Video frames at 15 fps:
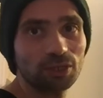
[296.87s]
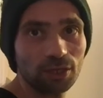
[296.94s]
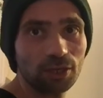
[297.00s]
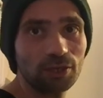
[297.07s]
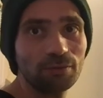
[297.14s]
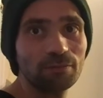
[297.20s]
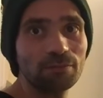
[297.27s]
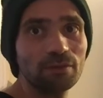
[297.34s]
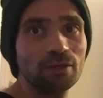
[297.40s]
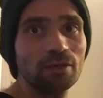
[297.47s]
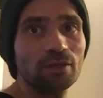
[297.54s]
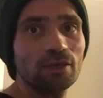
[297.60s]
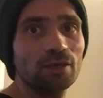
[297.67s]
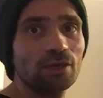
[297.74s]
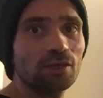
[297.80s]
Okay,
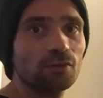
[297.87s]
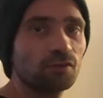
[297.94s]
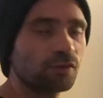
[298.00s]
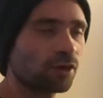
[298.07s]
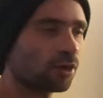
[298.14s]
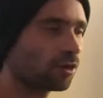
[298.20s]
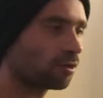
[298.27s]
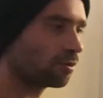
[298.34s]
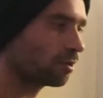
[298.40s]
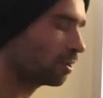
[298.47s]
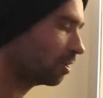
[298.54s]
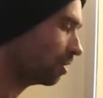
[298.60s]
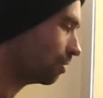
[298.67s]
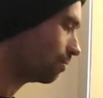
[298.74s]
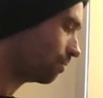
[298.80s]
so
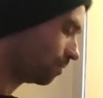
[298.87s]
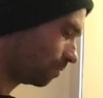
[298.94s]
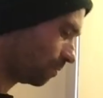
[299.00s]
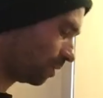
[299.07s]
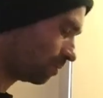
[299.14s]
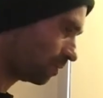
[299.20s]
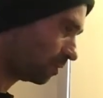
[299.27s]
when